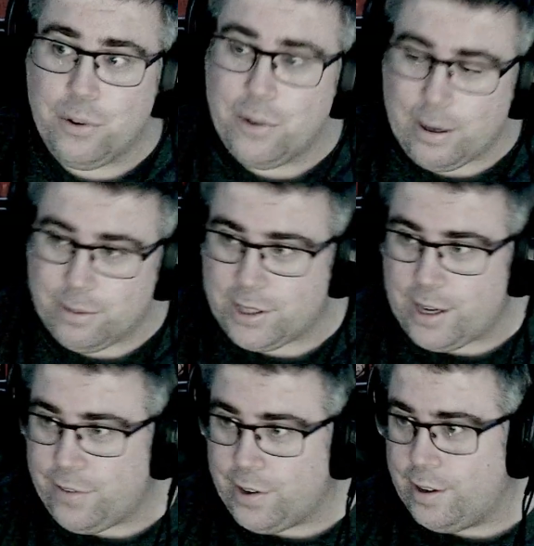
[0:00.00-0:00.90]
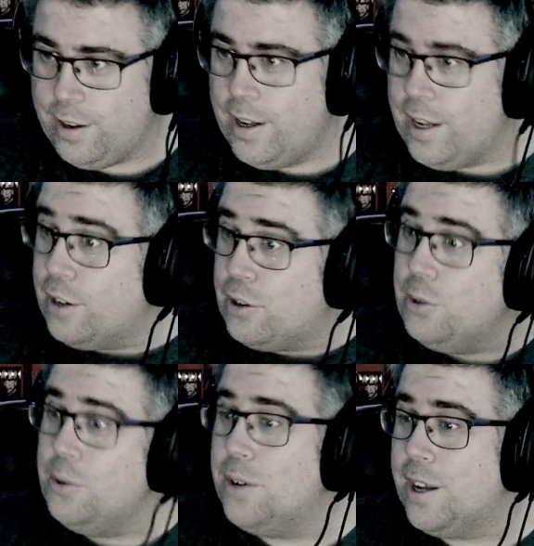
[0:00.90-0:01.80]
I was having,
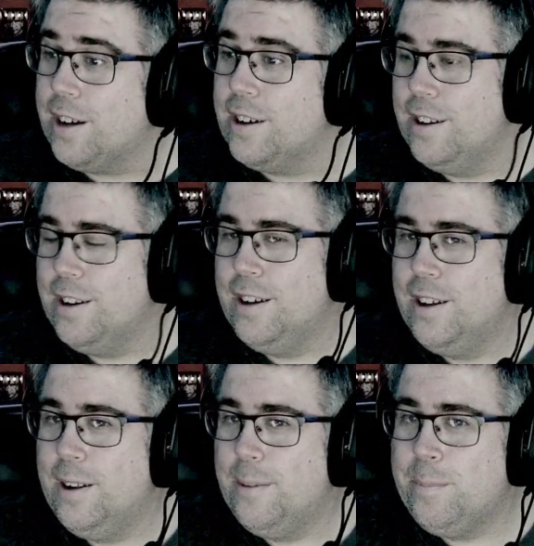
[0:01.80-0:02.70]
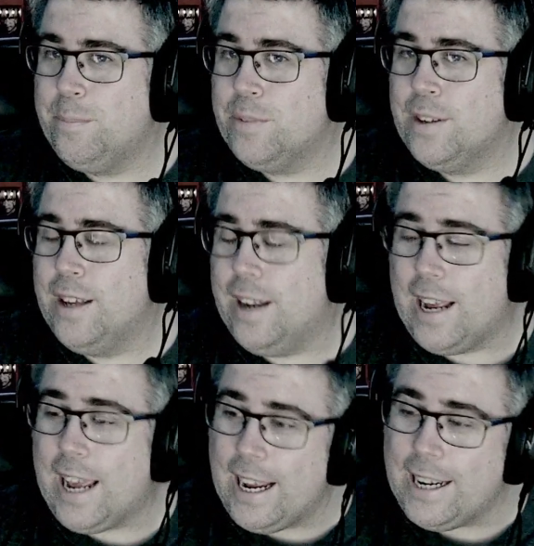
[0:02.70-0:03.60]
including, and I
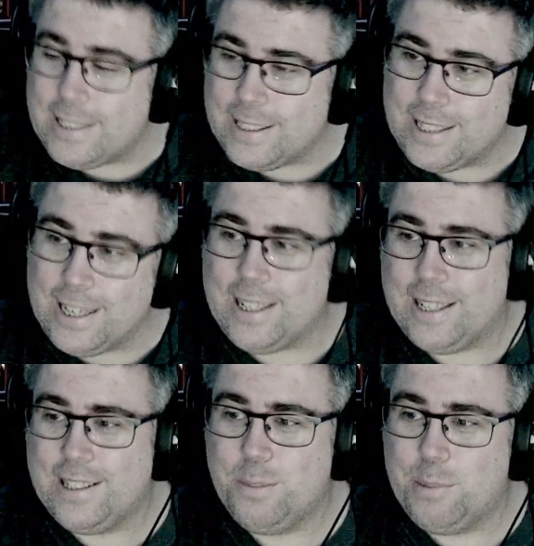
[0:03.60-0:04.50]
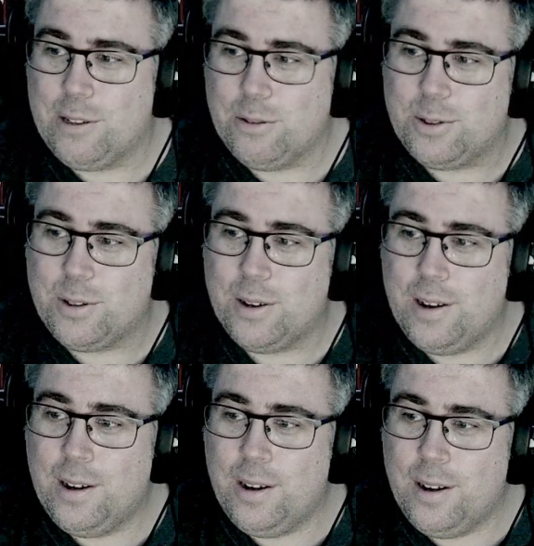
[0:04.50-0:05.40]
hate to say this, but those
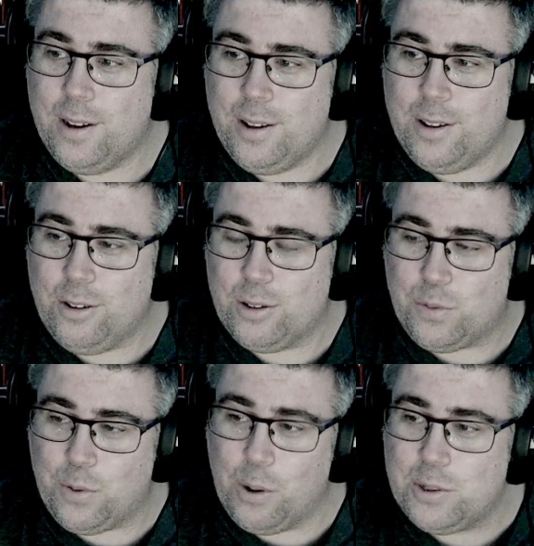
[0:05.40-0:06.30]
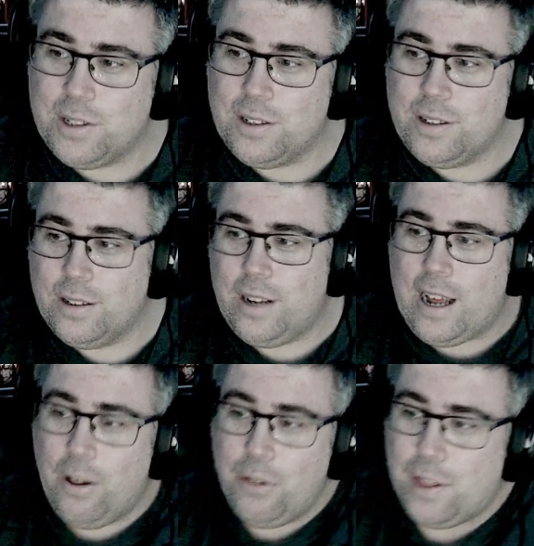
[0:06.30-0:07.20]
frozen
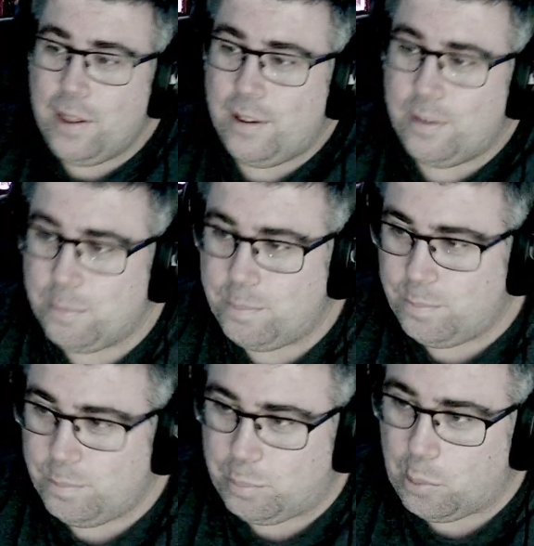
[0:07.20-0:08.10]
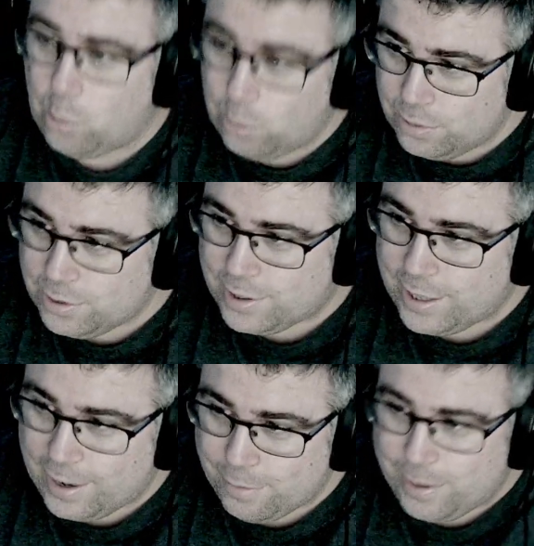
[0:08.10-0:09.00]
healthy bowls
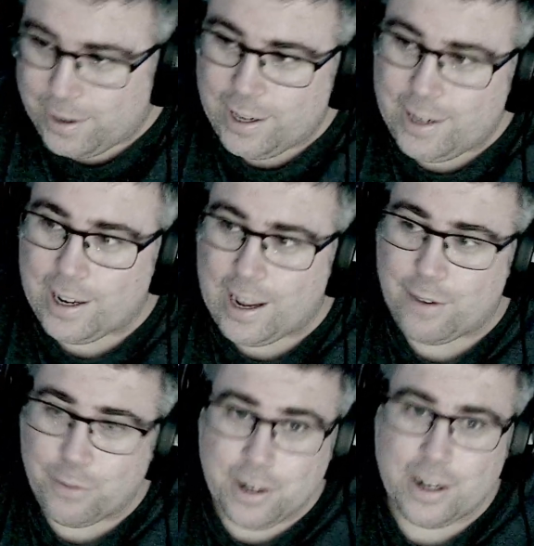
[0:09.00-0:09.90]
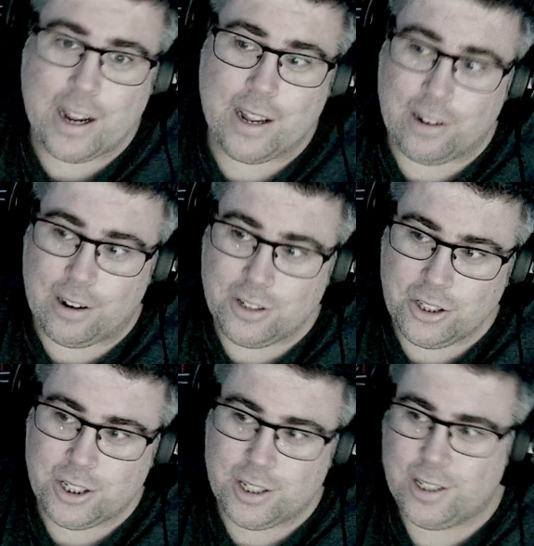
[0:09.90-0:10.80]
that I've been eating every day at
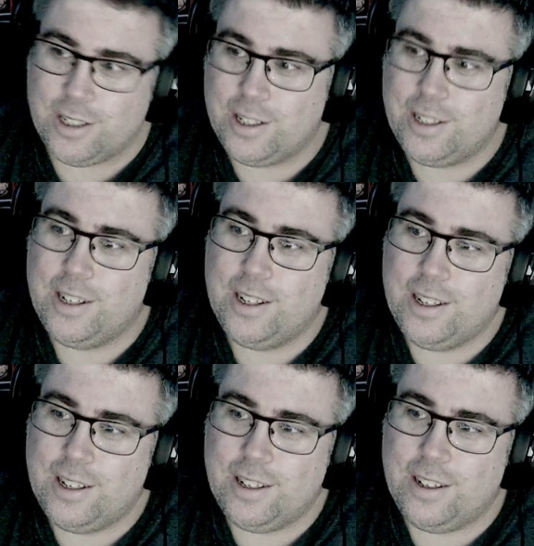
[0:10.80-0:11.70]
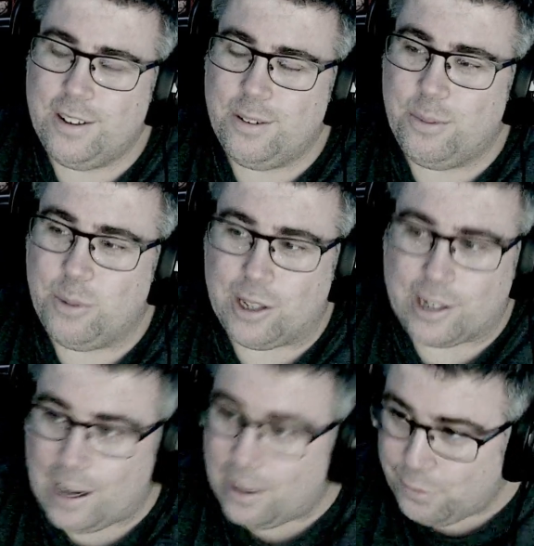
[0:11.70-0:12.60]
lunch with the
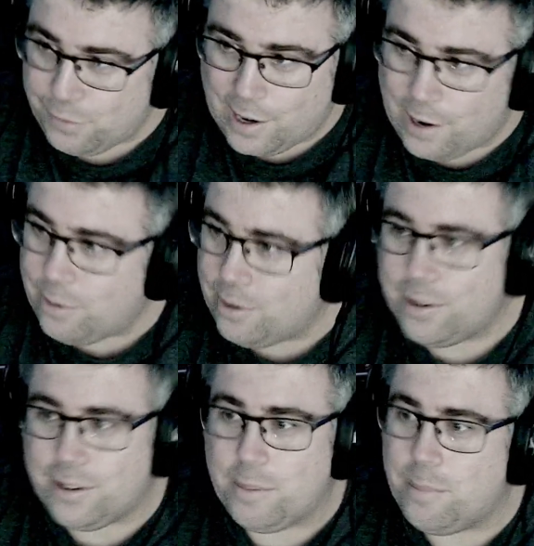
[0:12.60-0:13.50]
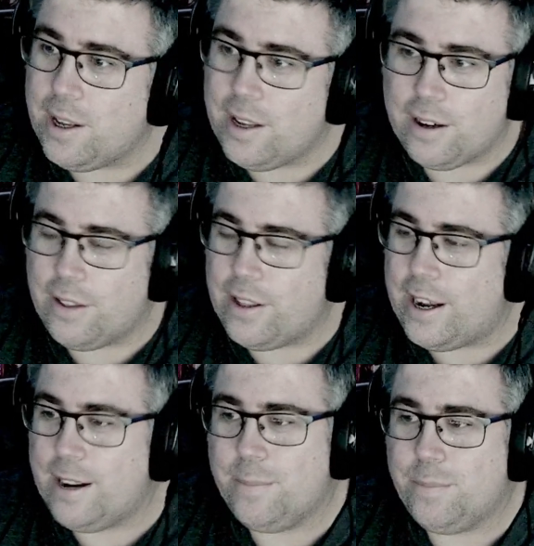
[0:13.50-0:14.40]
cauliflower and the meat and all
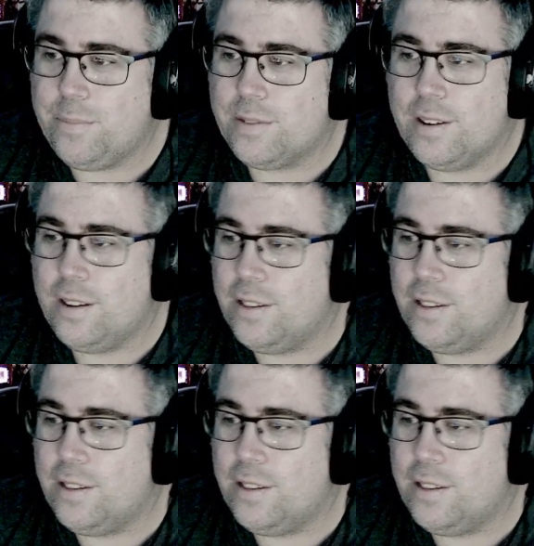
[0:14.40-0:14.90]
that. They're